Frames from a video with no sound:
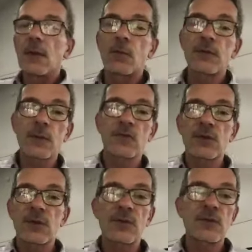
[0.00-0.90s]
with social
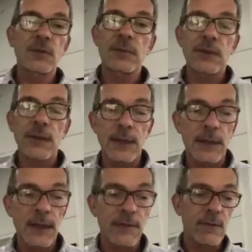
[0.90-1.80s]
distancing, but I
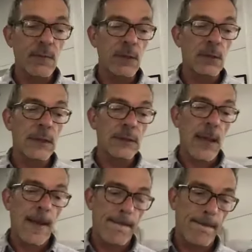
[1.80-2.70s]
can't have them here like that
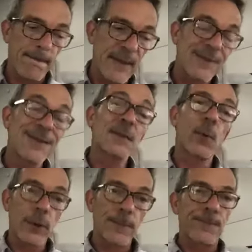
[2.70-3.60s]
at this
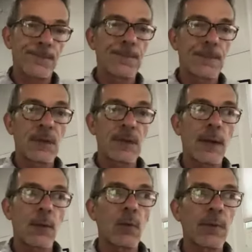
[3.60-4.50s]
point. Then
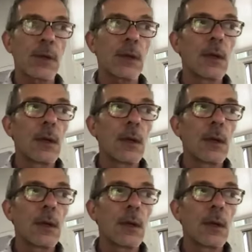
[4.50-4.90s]
that will be